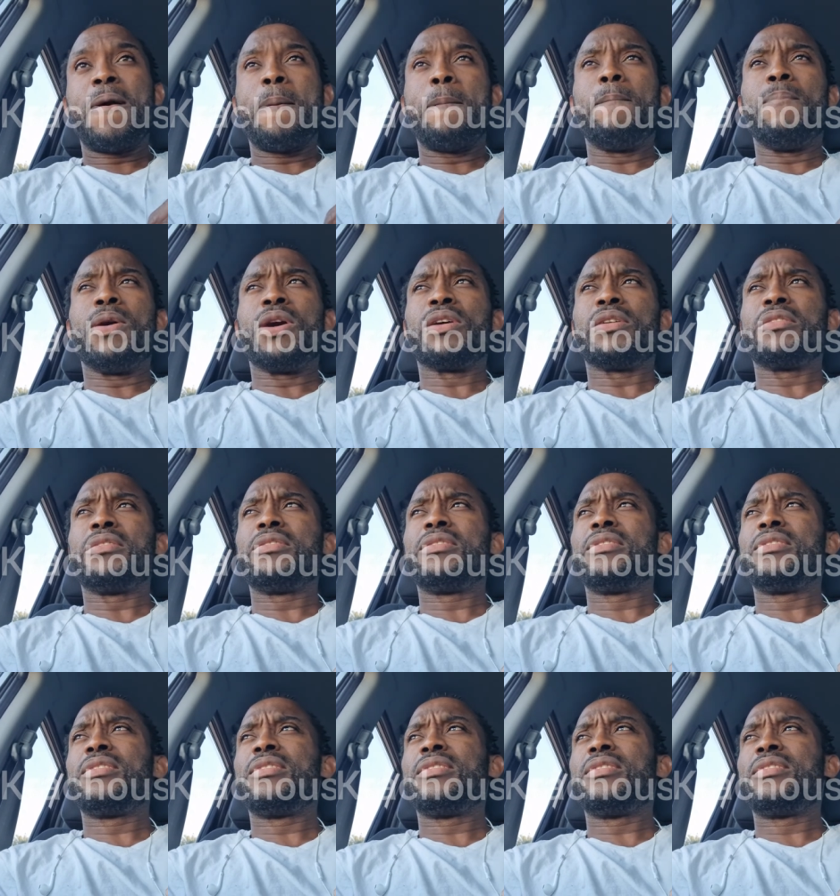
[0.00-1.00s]
But
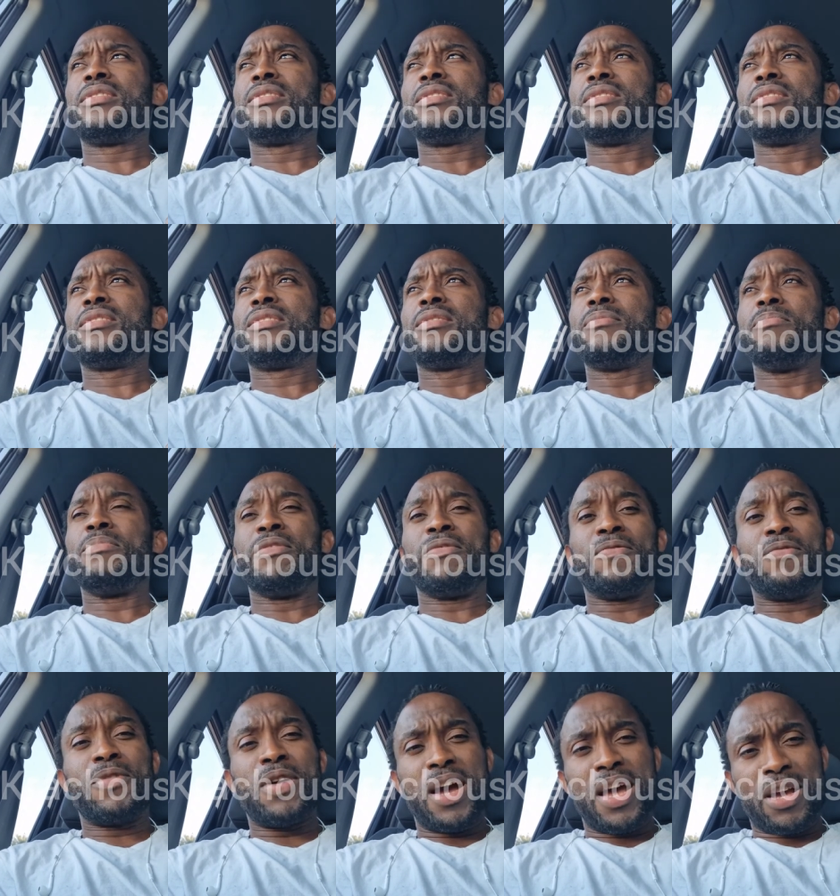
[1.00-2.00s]

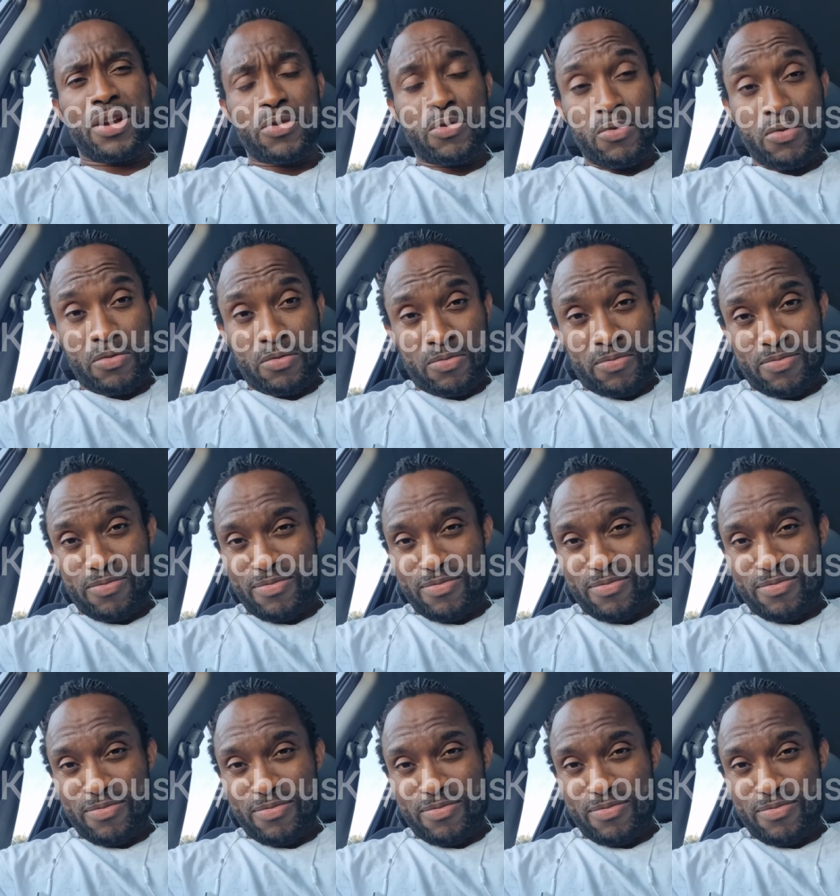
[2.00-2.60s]
before I could